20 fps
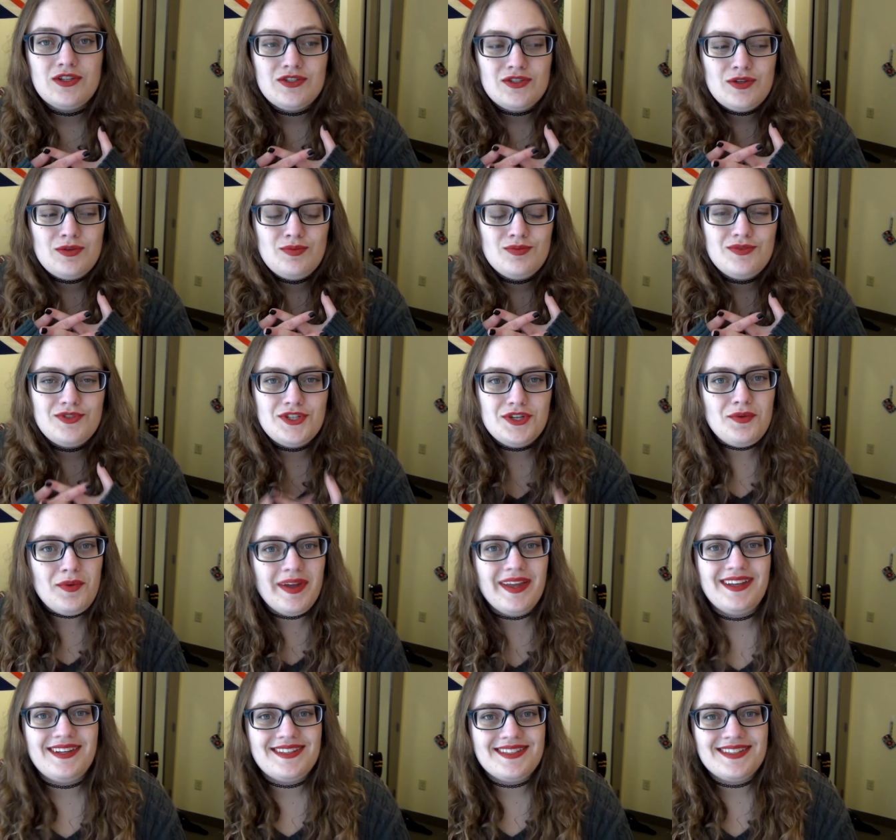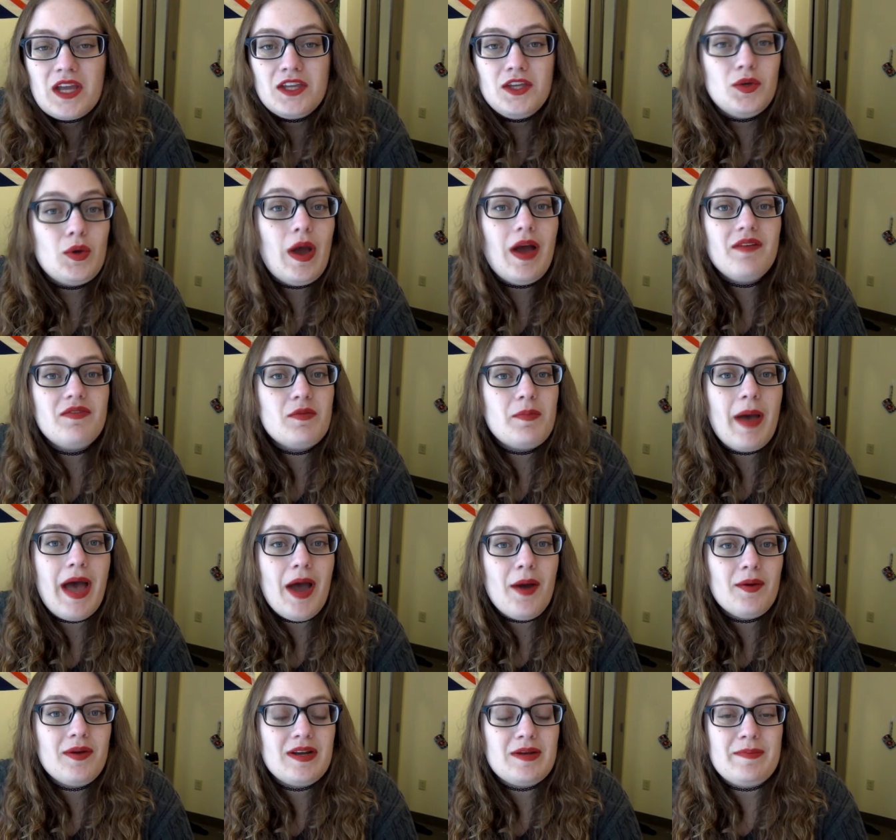So do it! You have the
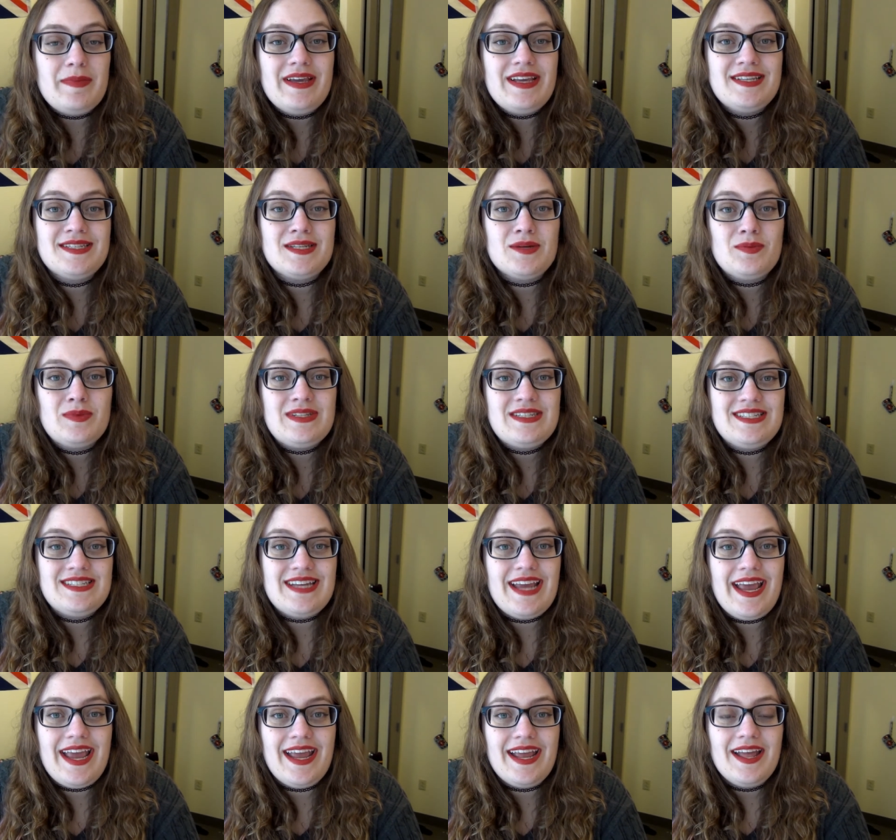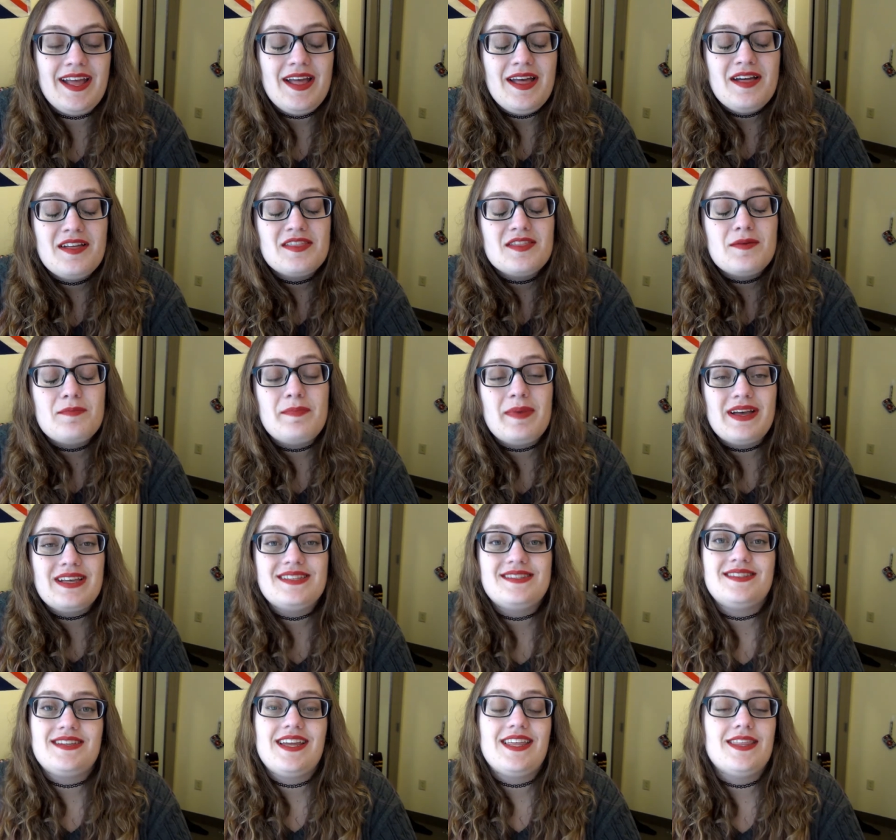power to make someone's day the
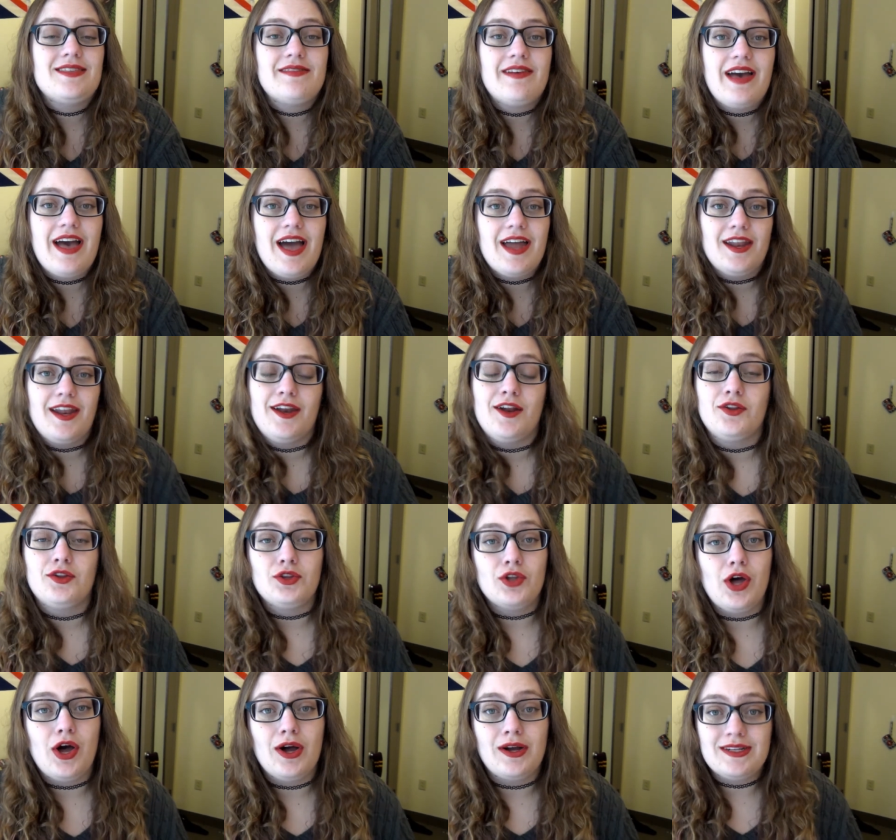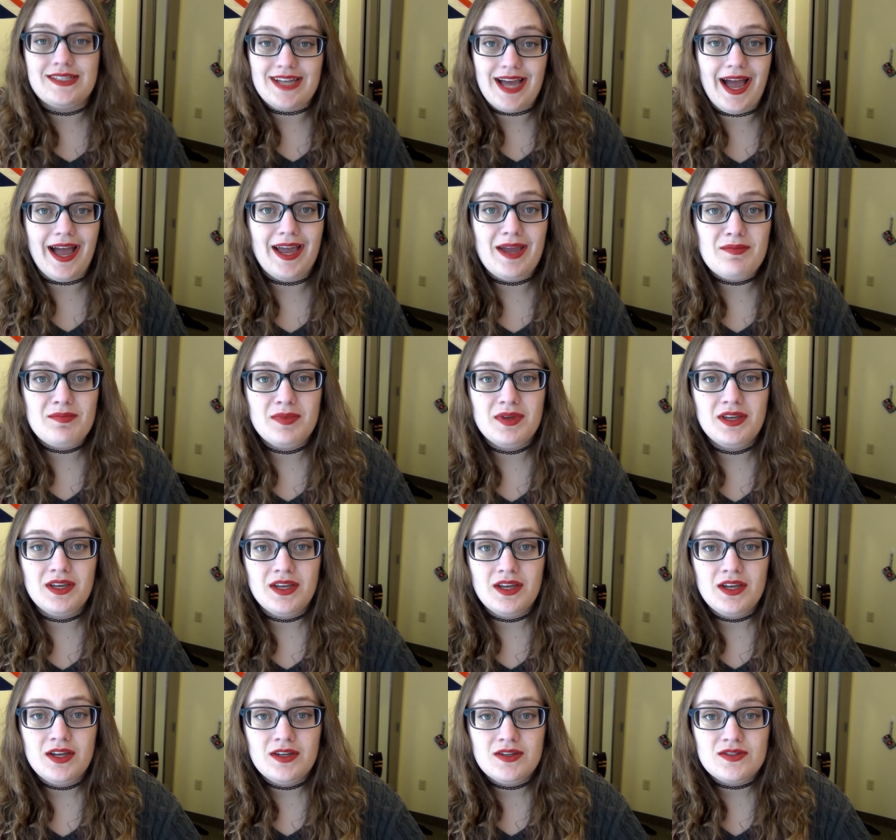best day they've had in a long
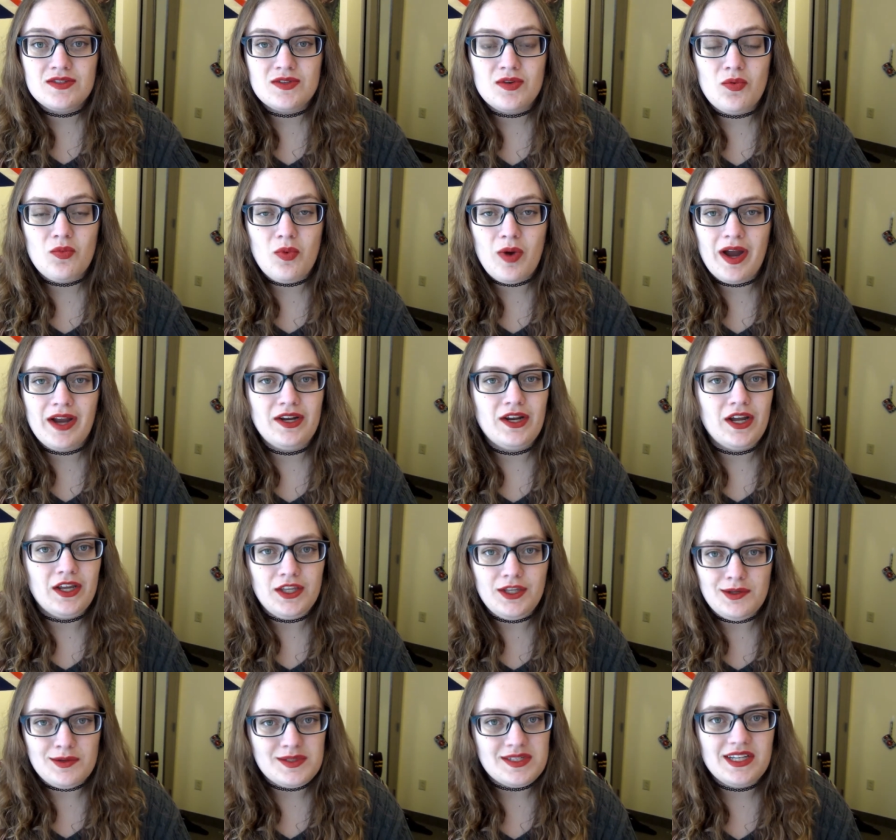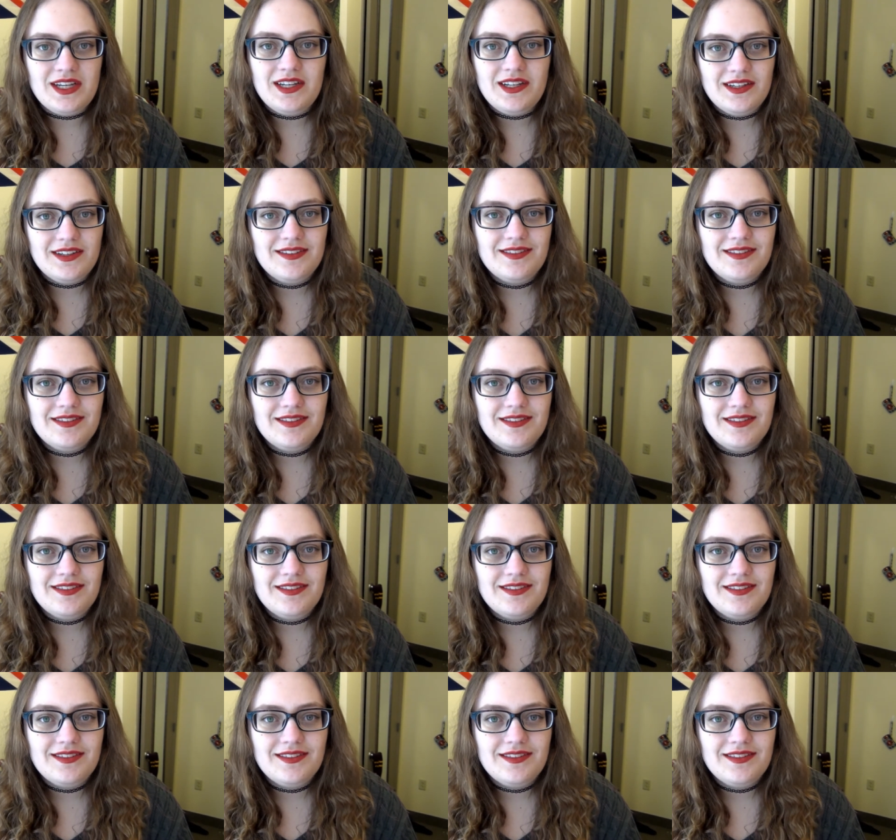time. So why not use it?